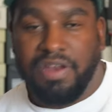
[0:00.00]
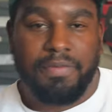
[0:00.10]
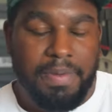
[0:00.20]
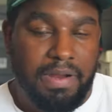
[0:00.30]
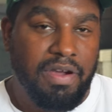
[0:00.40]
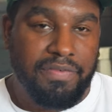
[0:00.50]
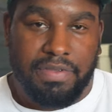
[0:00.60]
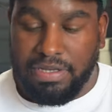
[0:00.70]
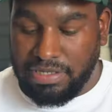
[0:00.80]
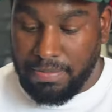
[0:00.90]
got another pair after
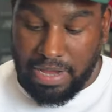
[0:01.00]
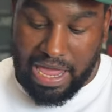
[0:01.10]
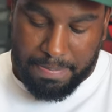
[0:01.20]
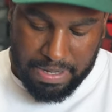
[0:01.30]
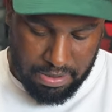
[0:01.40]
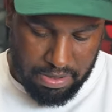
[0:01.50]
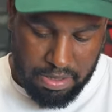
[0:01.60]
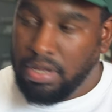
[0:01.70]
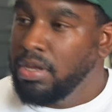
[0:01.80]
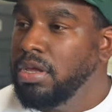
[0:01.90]
this, I'm capping.
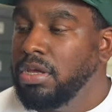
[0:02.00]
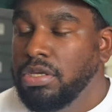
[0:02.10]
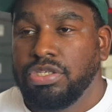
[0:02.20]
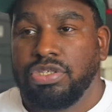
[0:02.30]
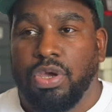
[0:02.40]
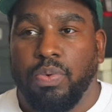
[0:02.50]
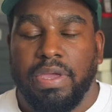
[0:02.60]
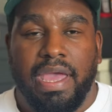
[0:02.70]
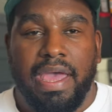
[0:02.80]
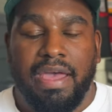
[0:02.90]
So
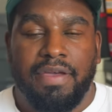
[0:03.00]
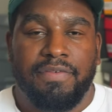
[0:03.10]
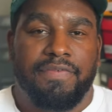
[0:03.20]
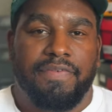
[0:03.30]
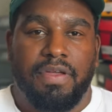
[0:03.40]
we have,